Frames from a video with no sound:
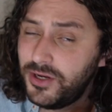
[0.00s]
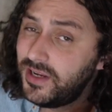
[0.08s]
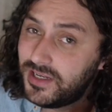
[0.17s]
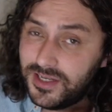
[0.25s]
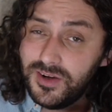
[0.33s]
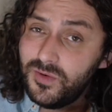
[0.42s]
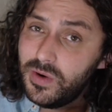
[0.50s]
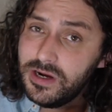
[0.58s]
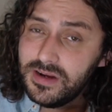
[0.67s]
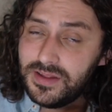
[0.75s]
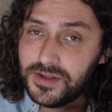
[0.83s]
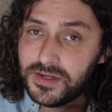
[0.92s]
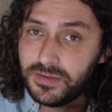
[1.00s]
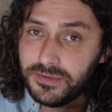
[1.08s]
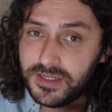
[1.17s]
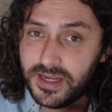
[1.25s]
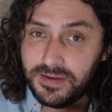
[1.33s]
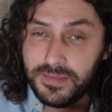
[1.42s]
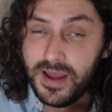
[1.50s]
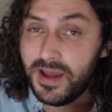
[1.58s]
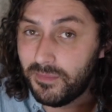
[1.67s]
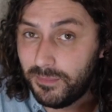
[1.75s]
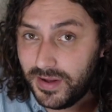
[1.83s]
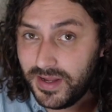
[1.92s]
You can still wear it in the summertime,
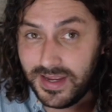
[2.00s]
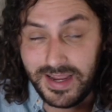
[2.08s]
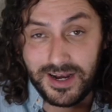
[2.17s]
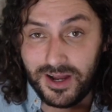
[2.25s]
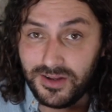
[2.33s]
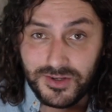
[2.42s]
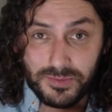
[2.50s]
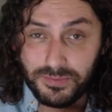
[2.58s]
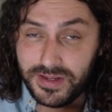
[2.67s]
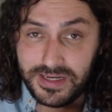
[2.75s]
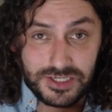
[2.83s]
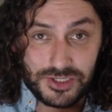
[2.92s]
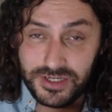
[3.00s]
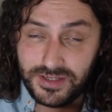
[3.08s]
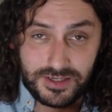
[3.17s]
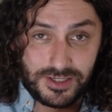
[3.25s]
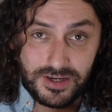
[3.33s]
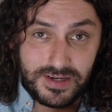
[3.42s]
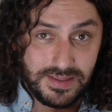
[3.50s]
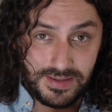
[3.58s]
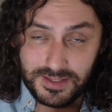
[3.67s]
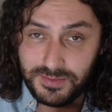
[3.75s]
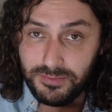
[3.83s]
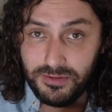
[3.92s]
but it also plays just as good in
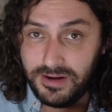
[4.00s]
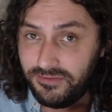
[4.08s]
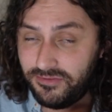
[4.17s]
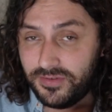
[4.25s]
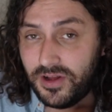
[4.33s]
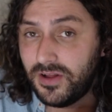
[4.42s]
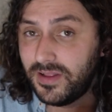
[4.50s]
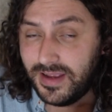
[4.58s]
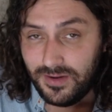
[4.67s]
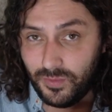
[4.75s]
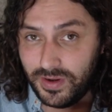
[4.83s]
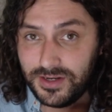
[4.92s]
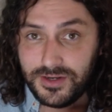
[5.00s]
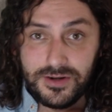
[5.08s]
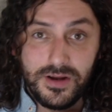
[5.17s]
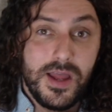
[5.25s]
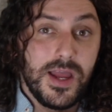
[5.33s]
the spring, fall, and winter.